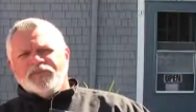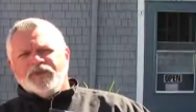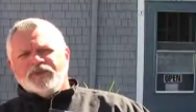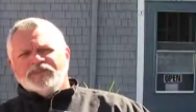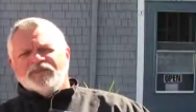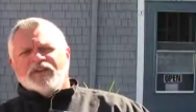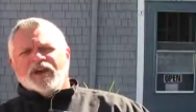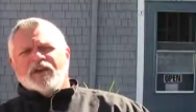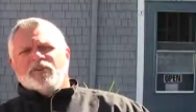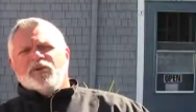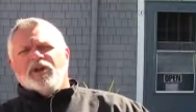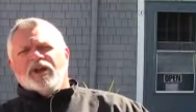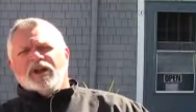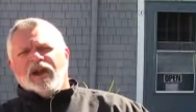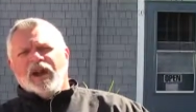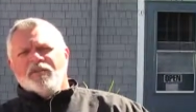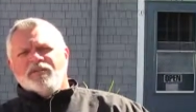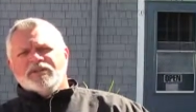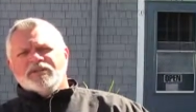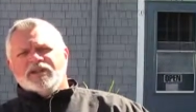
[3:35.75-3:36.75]
It's available
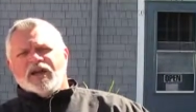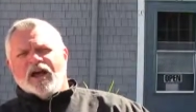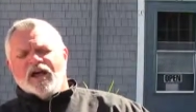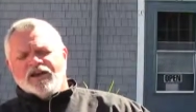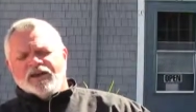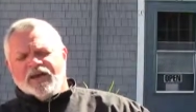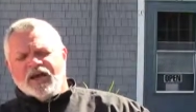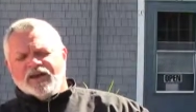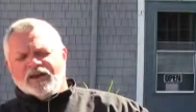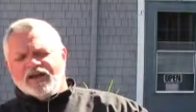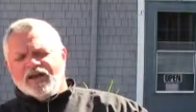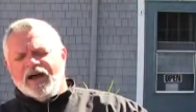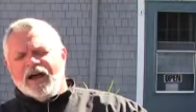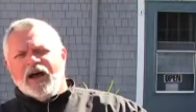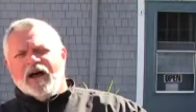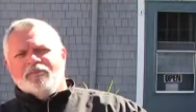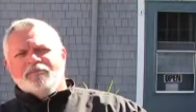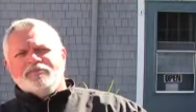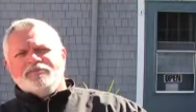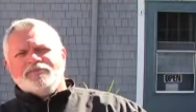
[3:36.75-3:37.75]
at
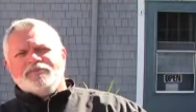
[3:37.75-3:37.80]
Amazon.com.